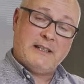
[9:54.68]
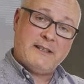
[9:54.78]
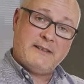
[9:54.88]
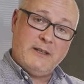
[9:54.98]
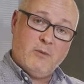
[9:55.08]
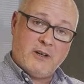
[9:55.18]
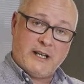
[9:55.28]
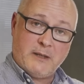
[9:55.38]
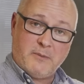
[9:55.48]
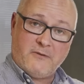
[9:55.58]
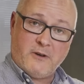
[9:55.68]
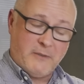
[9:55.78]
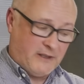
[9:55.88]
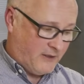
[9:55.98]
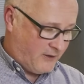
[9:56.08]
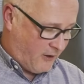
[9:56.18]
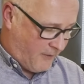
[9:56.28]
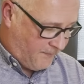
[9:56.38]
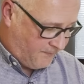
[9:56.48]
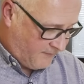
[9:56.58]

and let's see what kind of performance it's got.